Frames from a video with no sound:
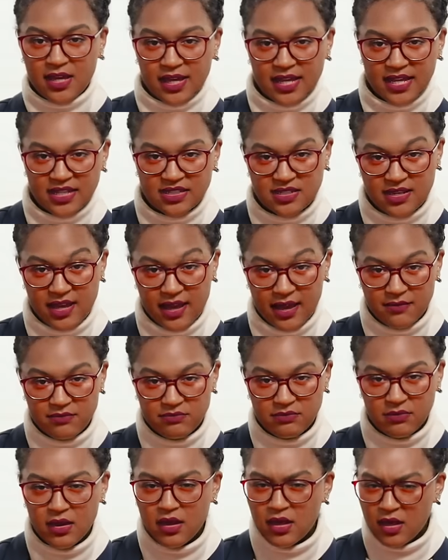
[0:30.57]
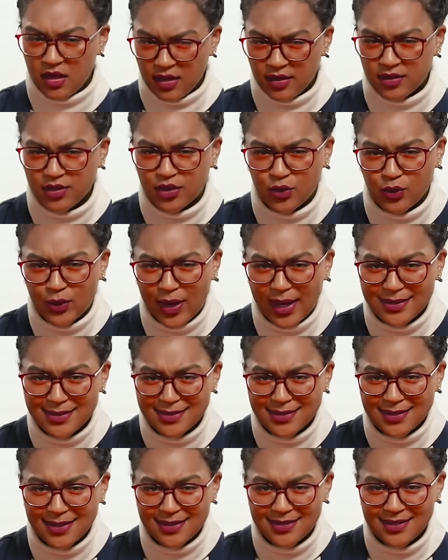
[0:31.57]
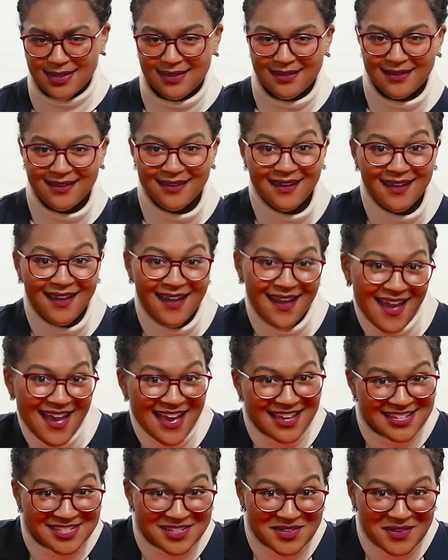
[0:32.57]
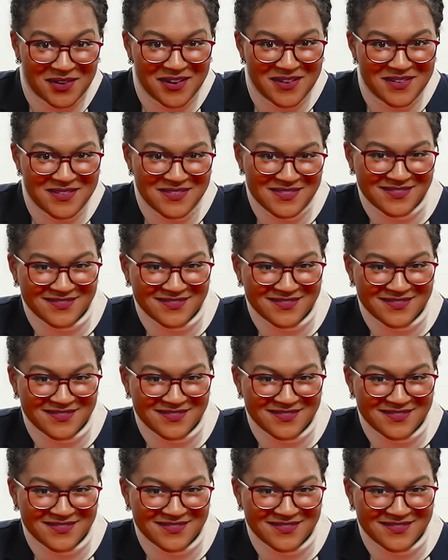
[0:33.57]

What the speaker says: Its name, you guessed it, escrow.